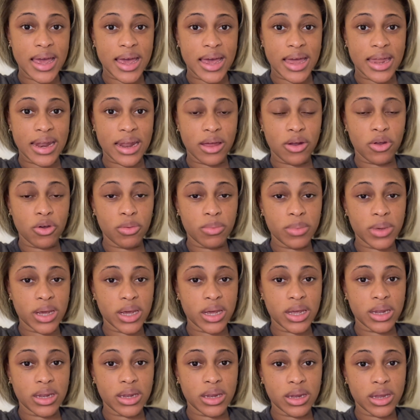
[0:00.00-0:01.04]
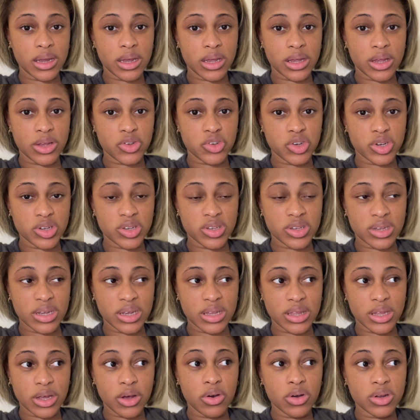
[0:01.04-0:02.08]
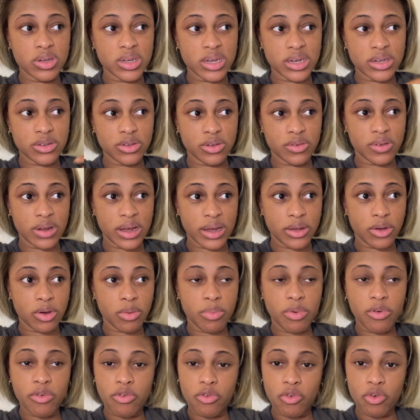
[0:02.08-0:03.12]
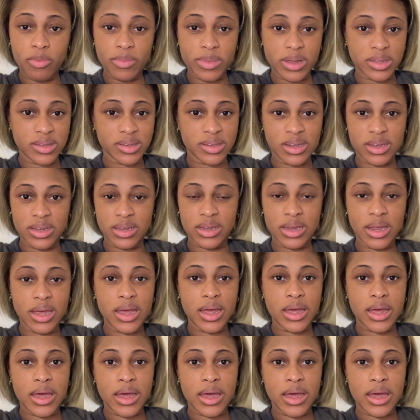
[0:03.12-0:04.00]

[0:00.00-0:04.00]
And I don't mean just in the context of like your performance and